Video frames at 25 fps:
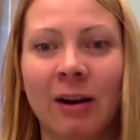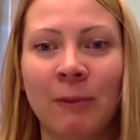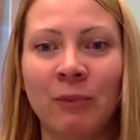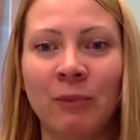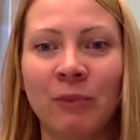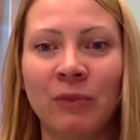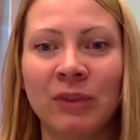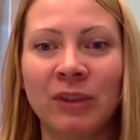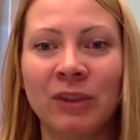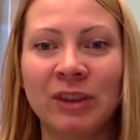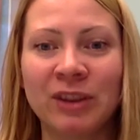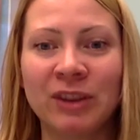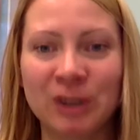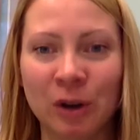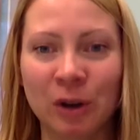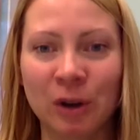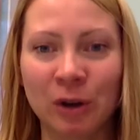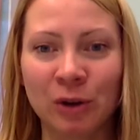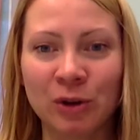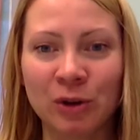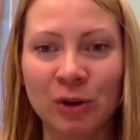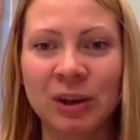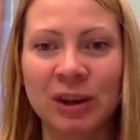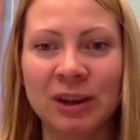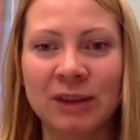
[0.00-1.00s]
this
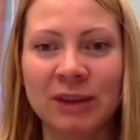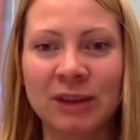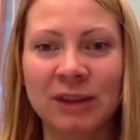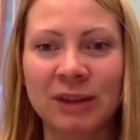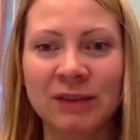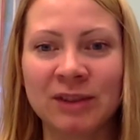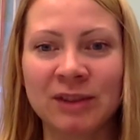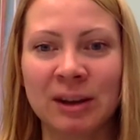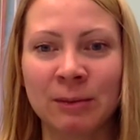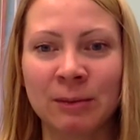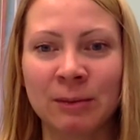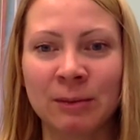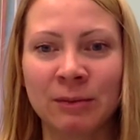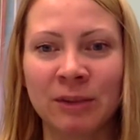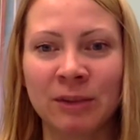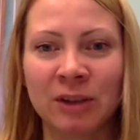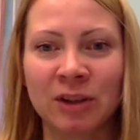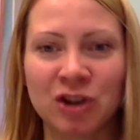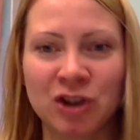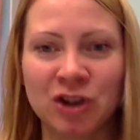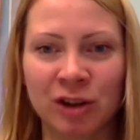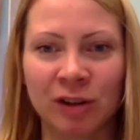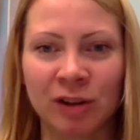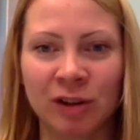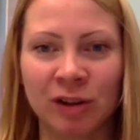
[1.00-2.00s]
also gives them
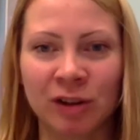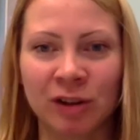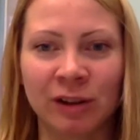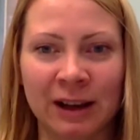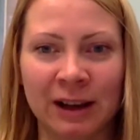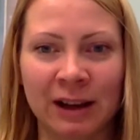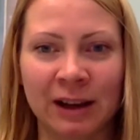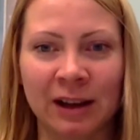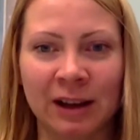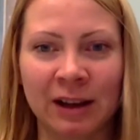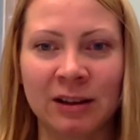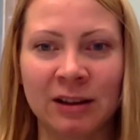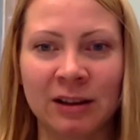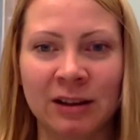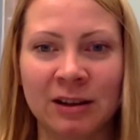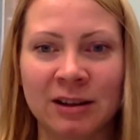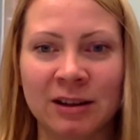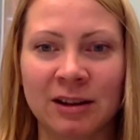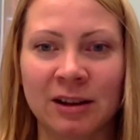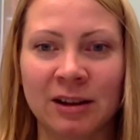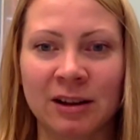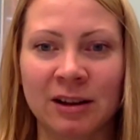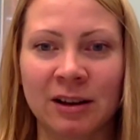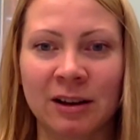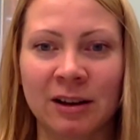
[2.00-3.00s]
agility
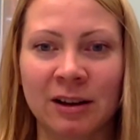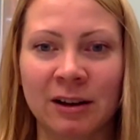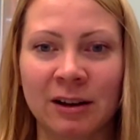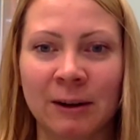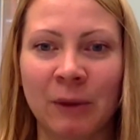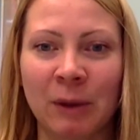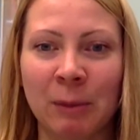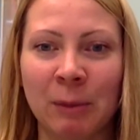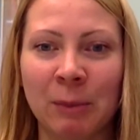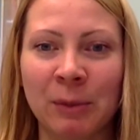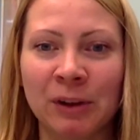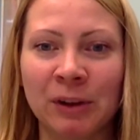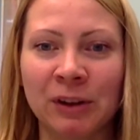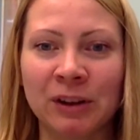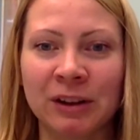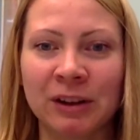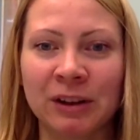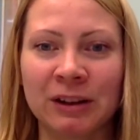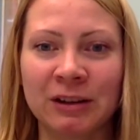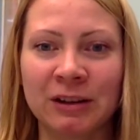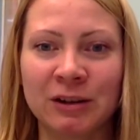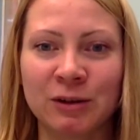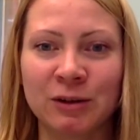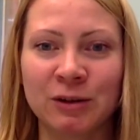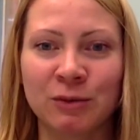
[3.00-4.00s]
and
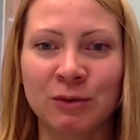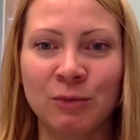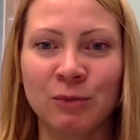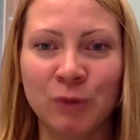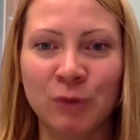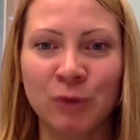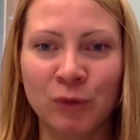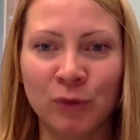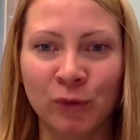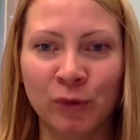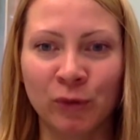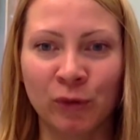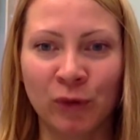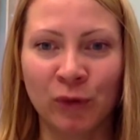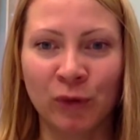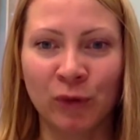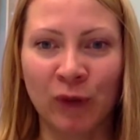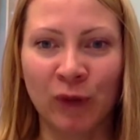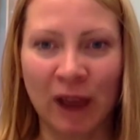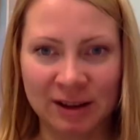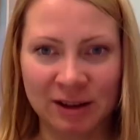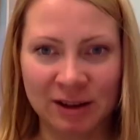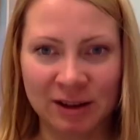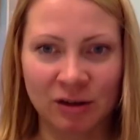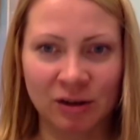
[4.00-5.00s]
ability to move
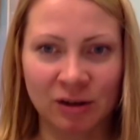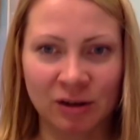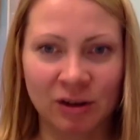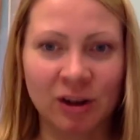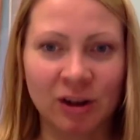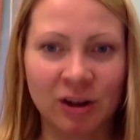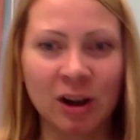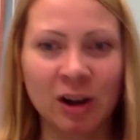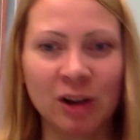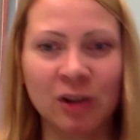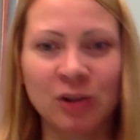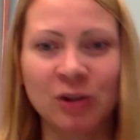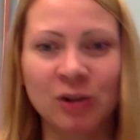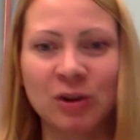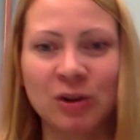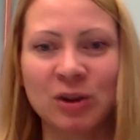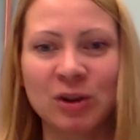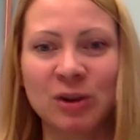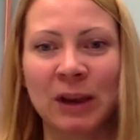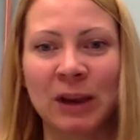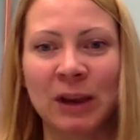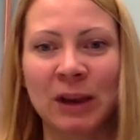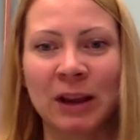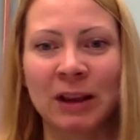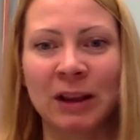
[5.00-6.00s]
faster, to
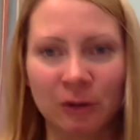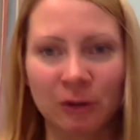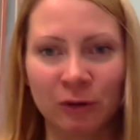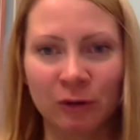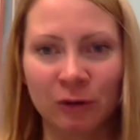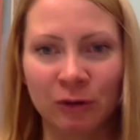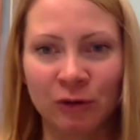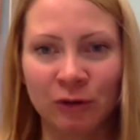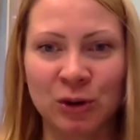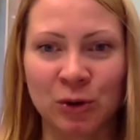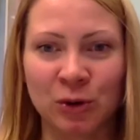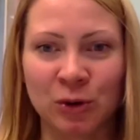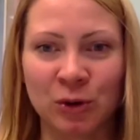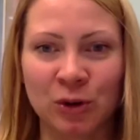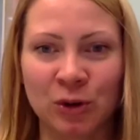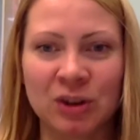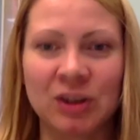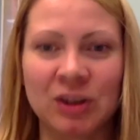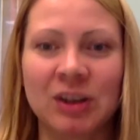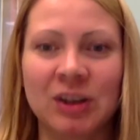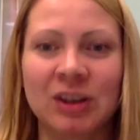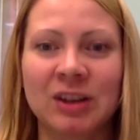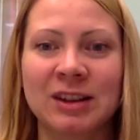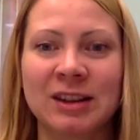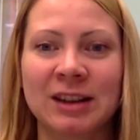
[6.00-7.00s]
spend their
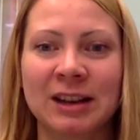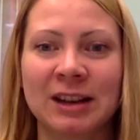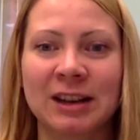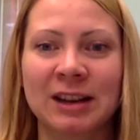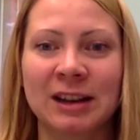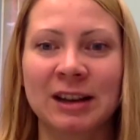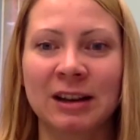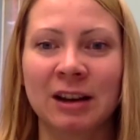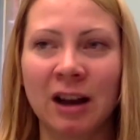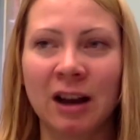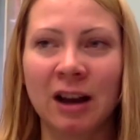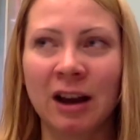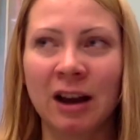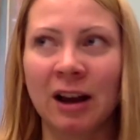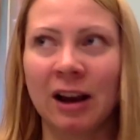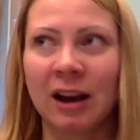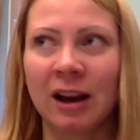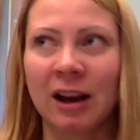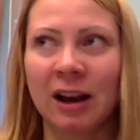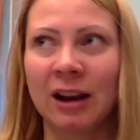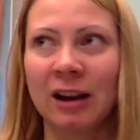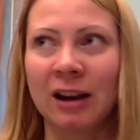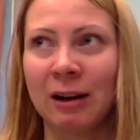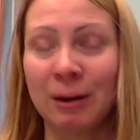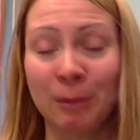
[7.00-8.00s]
resources
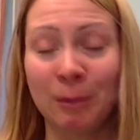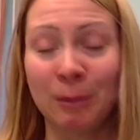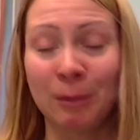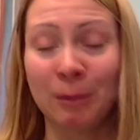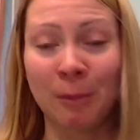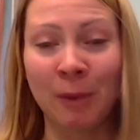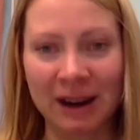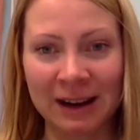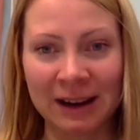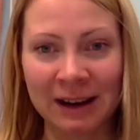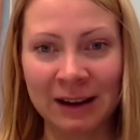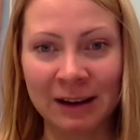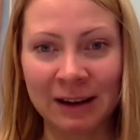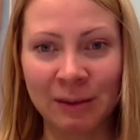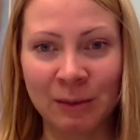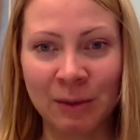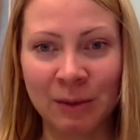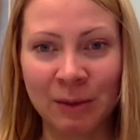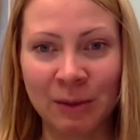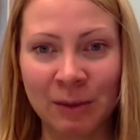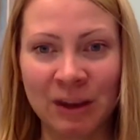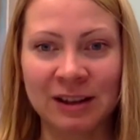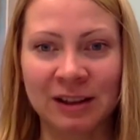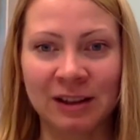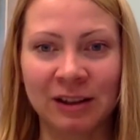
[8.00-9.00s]
and money,
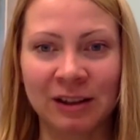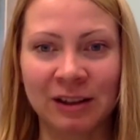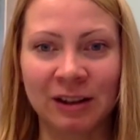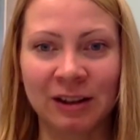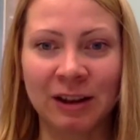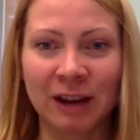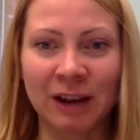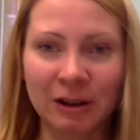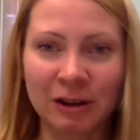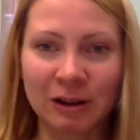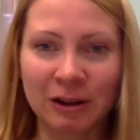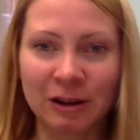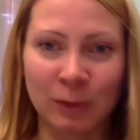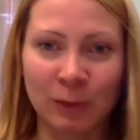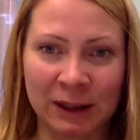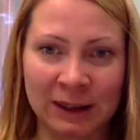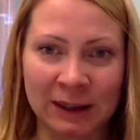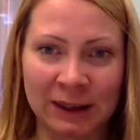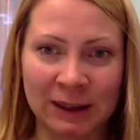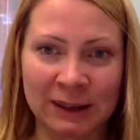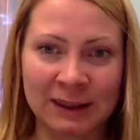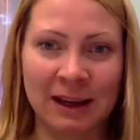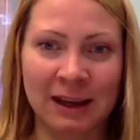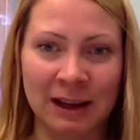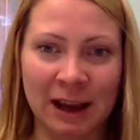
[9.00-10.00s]
basically not to
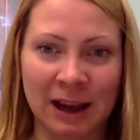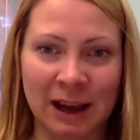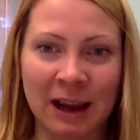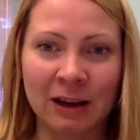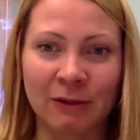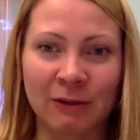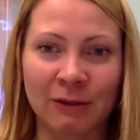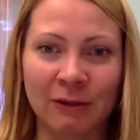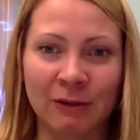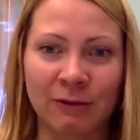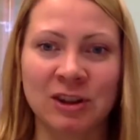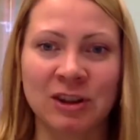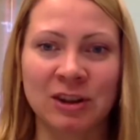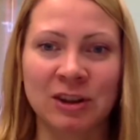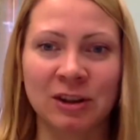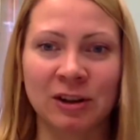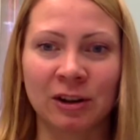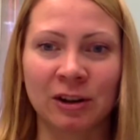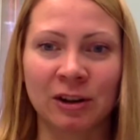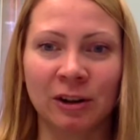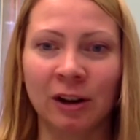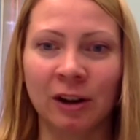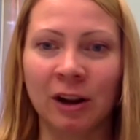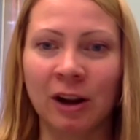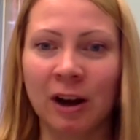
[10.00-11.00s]
maintain any physical